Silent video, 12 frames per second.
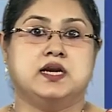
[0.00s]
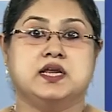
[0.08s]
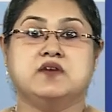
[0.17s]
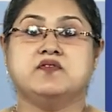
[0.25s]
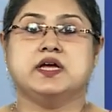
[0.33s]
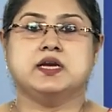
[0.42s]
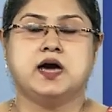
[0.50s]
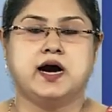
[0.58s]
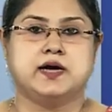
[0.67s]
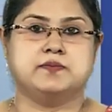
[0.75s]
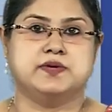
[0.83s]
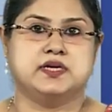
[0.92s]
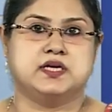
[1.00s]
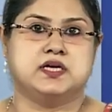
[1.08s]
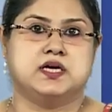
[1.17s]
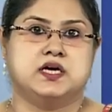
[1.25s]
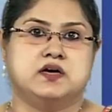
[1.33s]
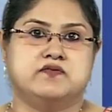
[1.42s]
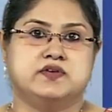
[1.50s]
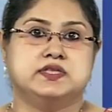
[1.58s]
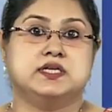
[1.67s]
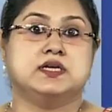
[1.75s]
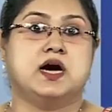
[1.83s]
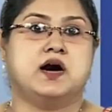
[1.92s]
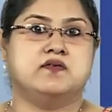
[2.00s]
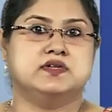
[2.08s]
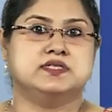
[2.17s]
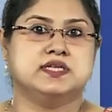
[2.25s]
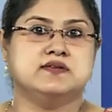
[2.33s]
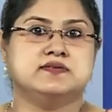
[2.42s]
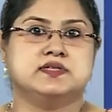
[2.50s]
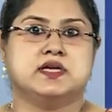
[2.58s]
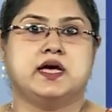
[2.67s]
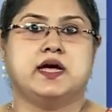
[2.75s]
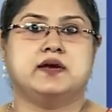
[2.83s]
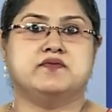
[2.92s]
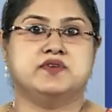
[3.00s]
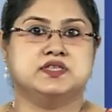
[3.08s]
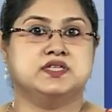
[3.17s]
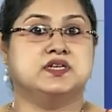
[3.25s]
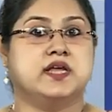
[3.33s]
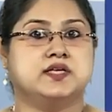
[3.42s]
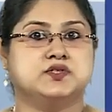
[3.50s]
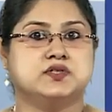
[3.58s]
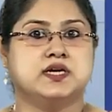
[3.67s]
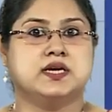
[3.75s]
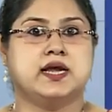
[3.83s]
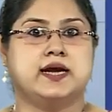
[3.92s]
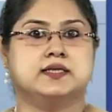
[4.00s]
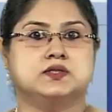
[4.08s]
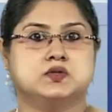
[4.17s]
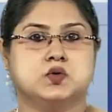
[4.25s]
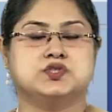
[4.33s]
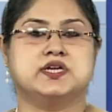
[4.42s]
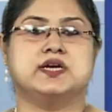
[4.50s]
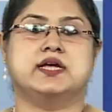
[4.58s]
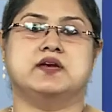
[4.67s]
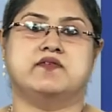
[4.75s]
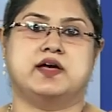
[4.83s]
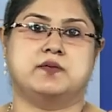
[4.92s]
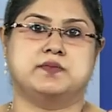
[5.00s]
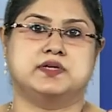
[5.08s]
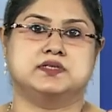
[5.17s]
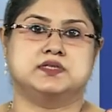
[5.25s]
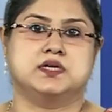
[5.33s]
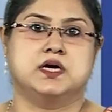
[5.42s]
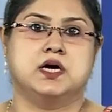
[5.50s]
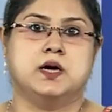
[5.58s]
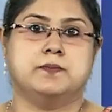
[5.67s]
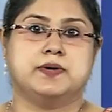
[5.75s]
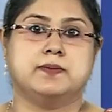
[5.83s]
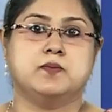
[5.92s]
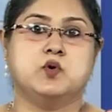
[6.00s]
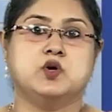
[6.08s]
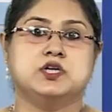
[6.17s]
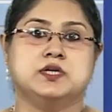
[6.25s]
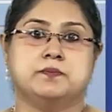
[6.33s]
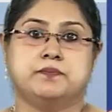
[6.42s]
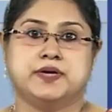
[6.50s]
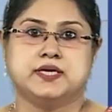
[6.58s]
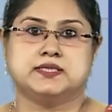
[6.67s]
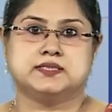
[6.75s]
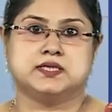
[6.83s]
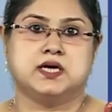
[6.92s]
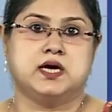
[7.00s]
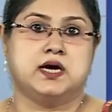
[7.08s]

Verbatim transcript: live in harmony within ourselves and with natural and social environment, promote peace,